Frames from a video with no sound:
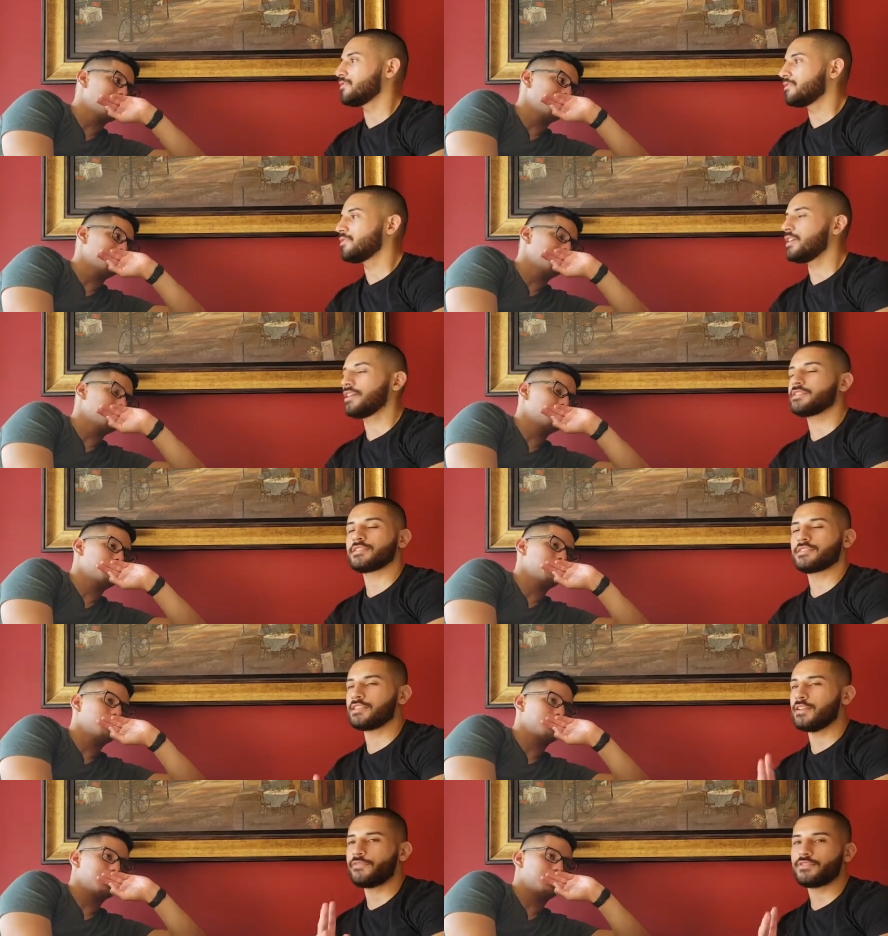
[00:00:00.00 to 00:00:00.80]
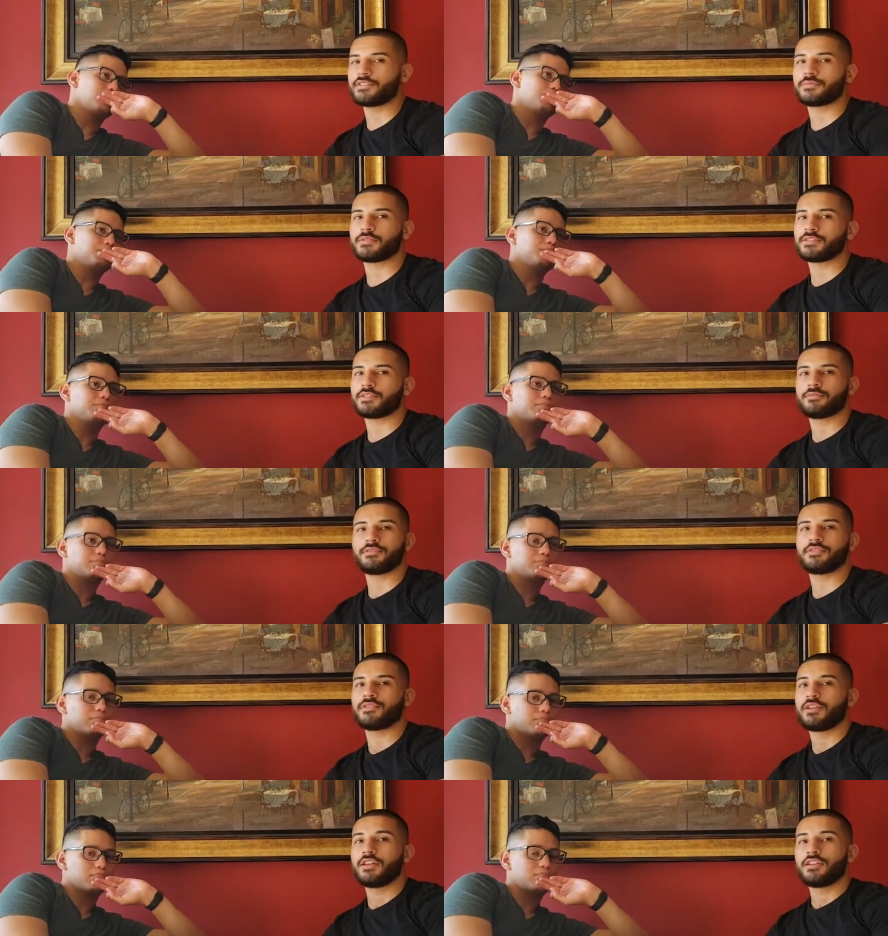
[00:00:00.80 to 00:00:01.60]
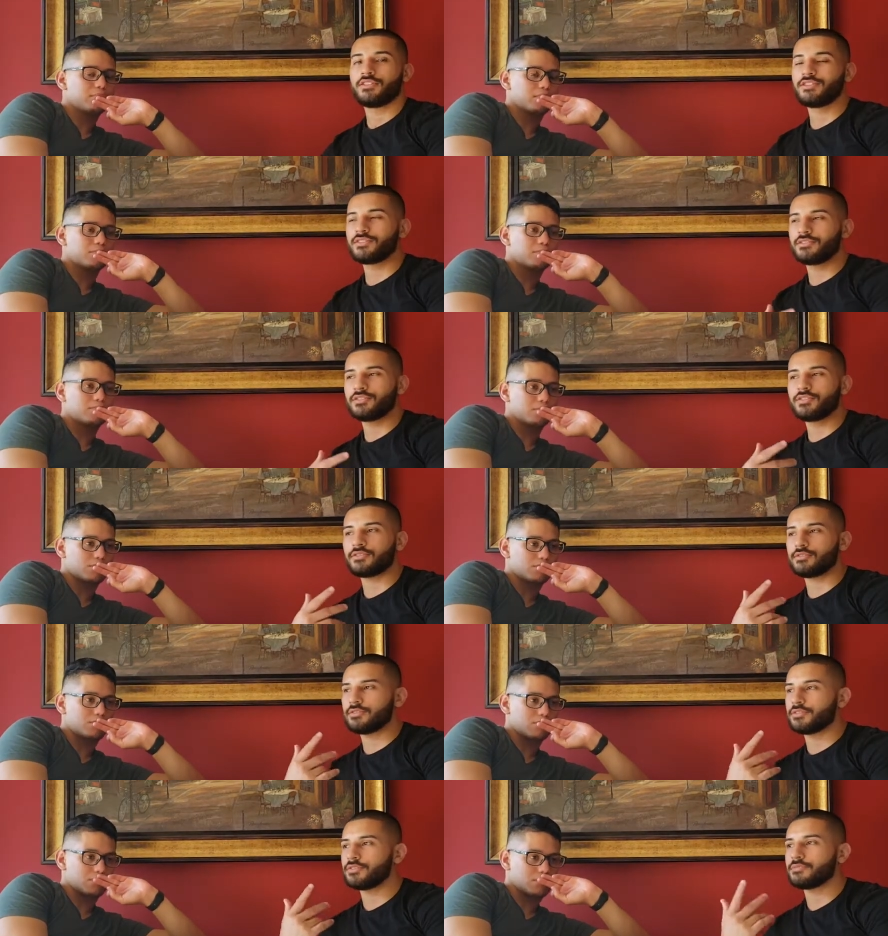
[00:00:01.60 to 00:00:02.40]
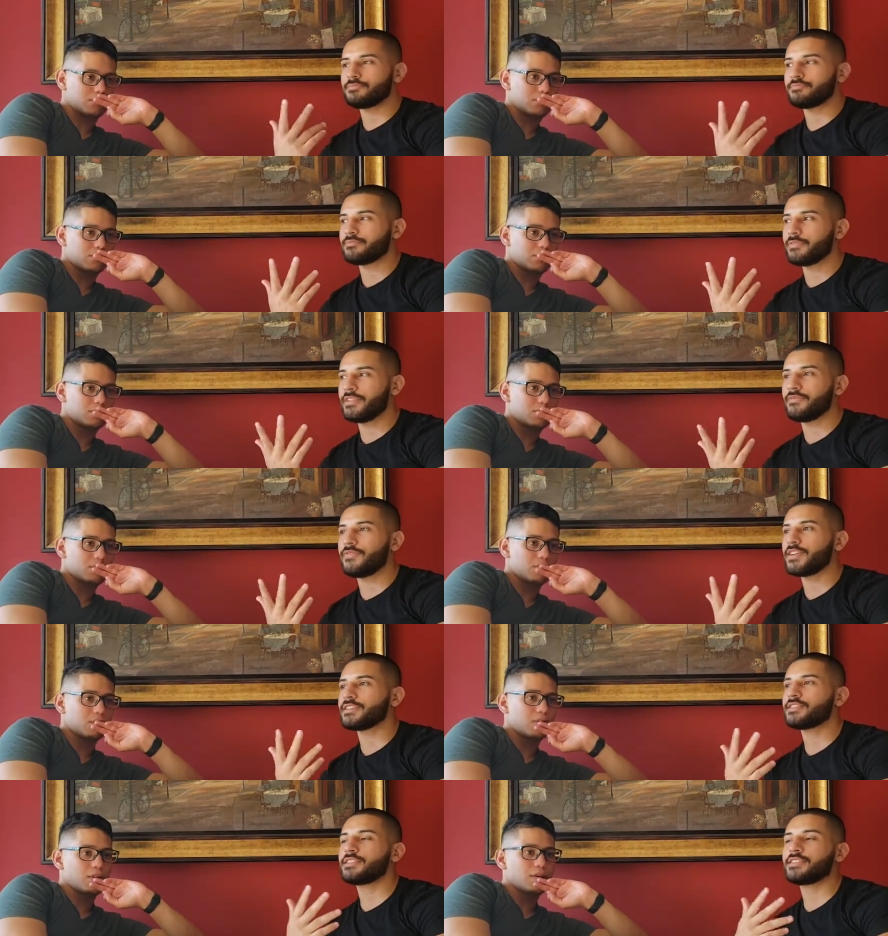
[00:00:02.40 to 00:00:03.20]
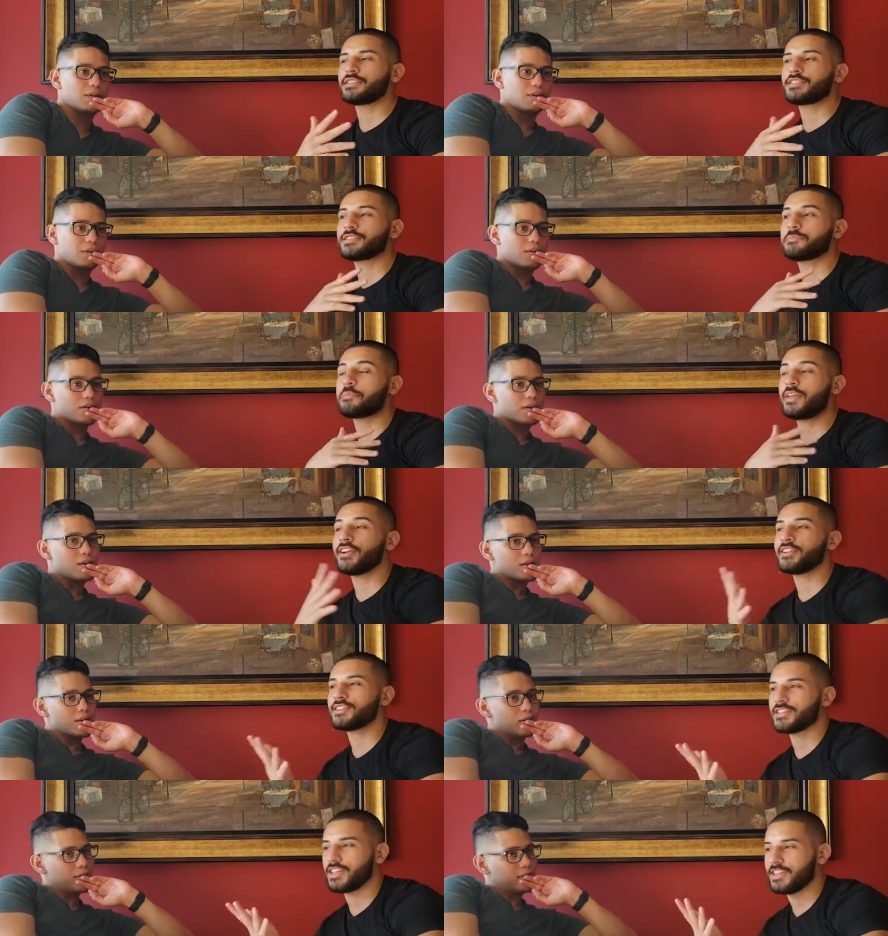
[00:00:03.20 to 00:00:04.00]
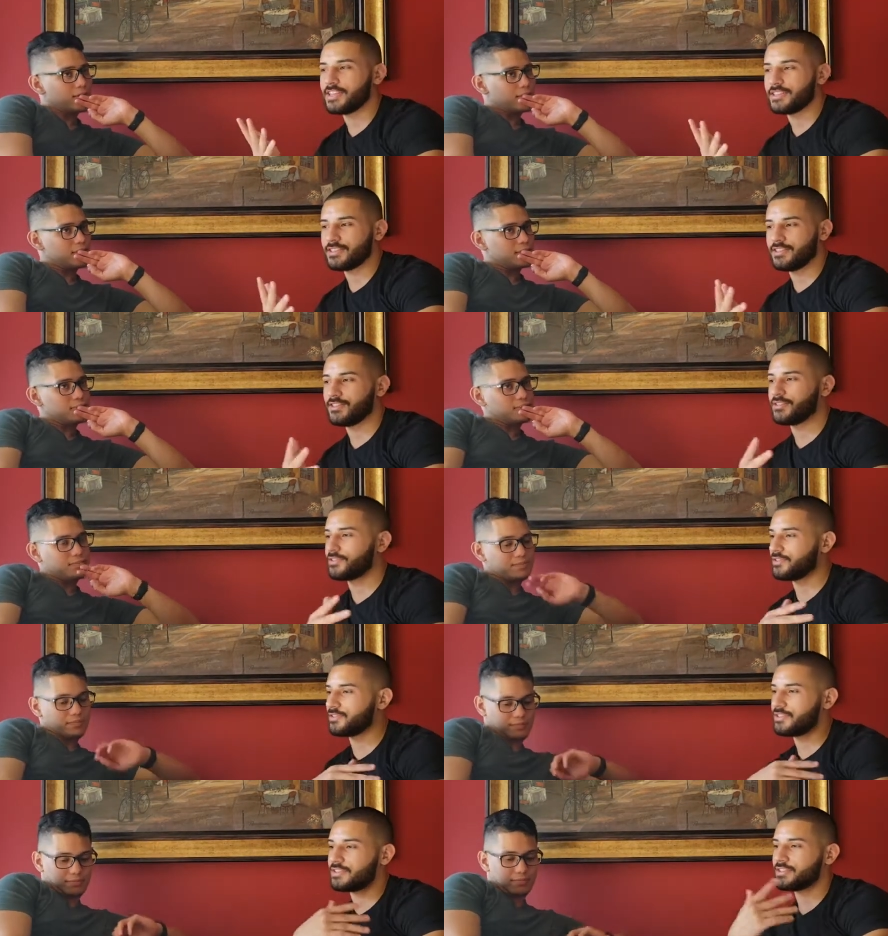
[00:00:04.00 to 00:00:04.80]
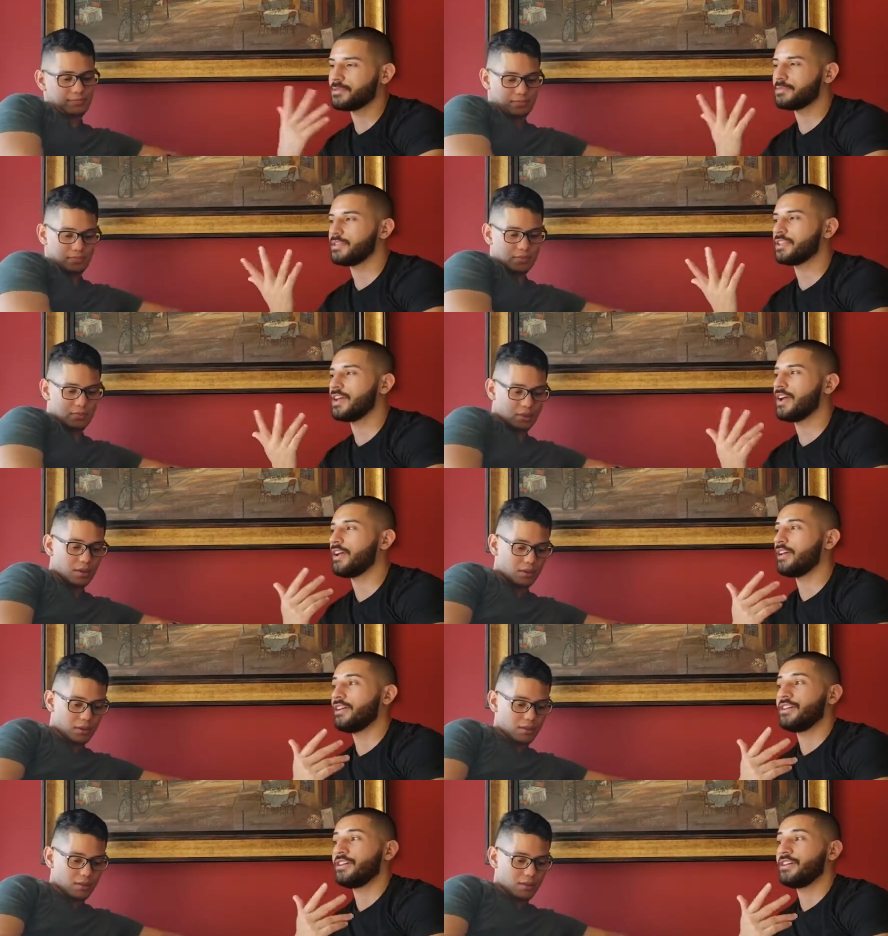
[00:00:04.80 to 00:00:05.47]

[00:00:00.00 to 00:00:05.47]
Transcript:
Speaker 1: Yeah, it's small. definitely small step. You know, you you you're investing spirit change. You know, so it's something that